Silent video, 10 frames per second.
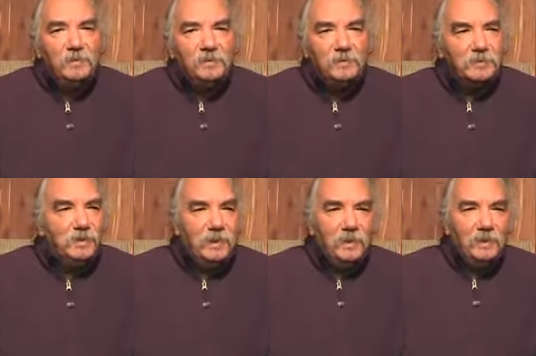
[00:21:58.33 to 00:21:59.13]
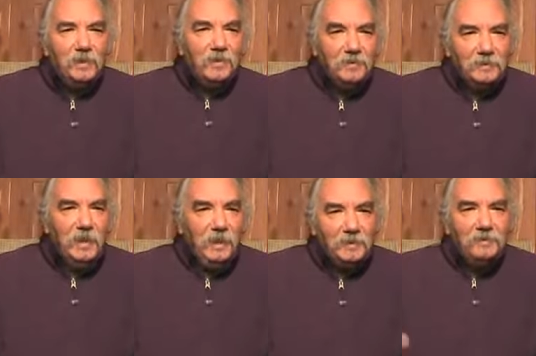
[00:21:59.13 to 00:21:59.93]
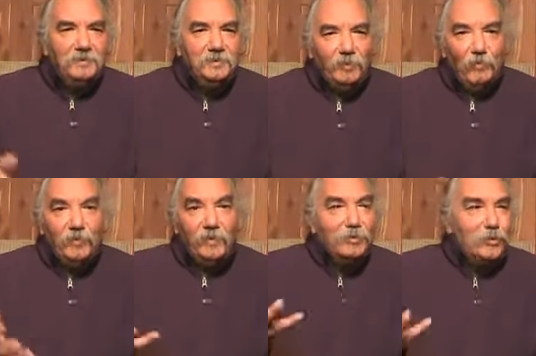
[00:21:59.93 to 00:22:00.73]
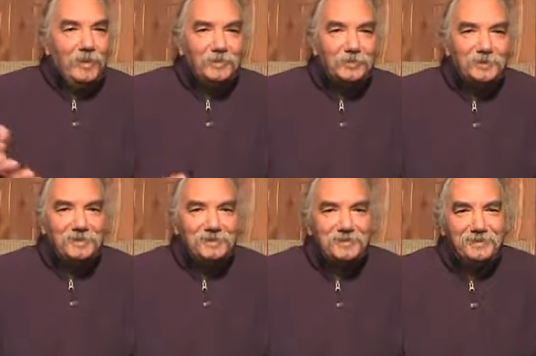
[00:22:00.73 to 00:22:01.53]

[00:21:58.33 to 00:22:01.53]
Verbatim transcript: you don't see that on the, on the tag. Don't forget your consciousness.